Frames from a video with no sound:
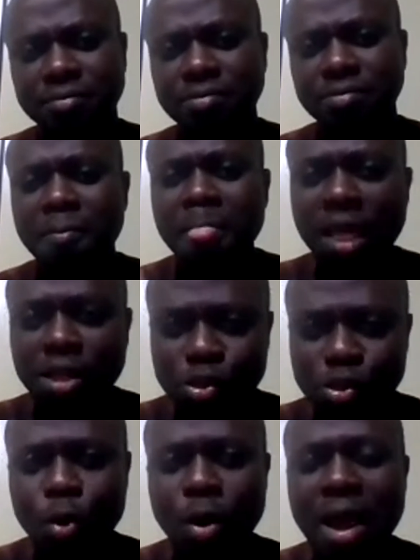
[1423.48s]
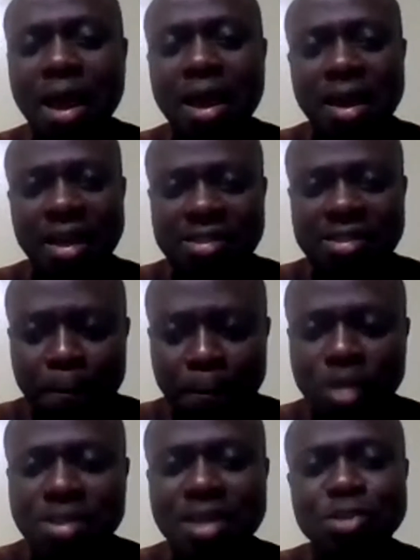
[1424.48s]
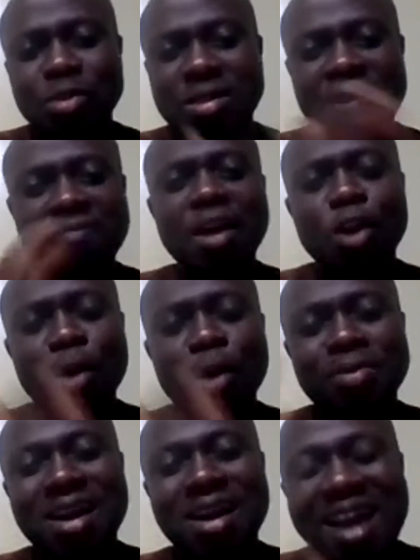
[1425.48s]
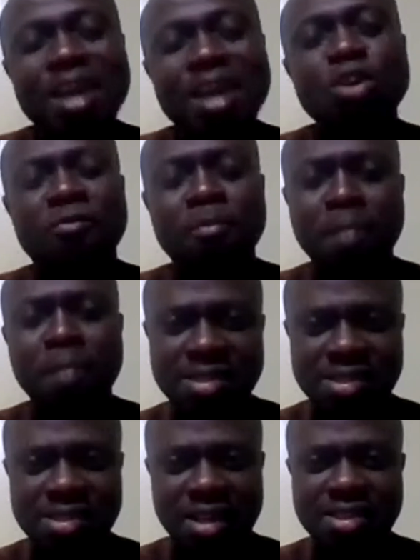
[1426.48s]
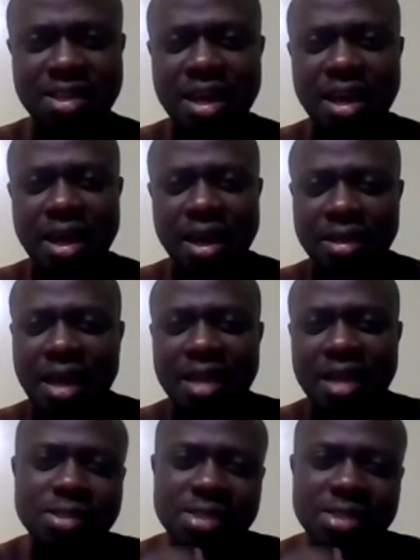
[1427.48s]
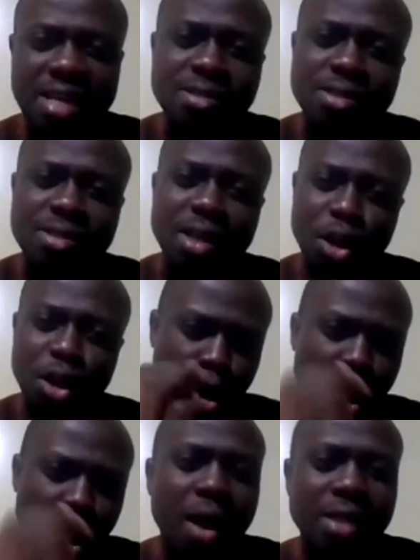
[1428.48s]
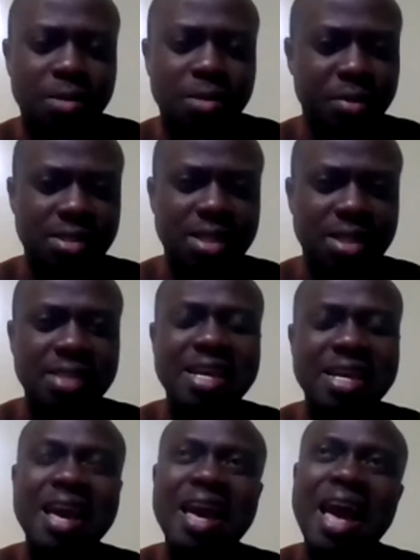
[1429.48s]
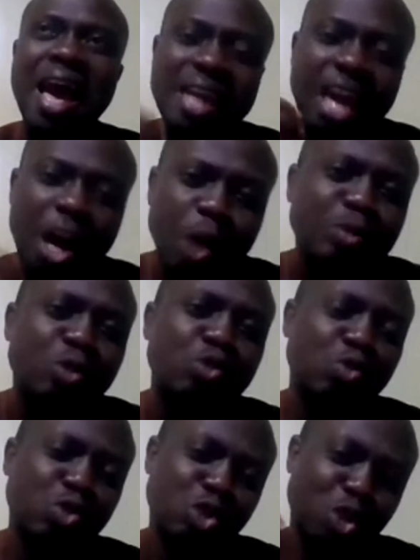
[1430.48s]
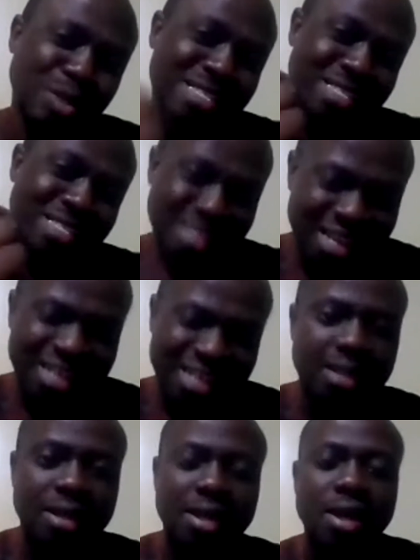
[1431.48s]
So it's important to develop the kind of mindset that sees law as a business and helps you to succeed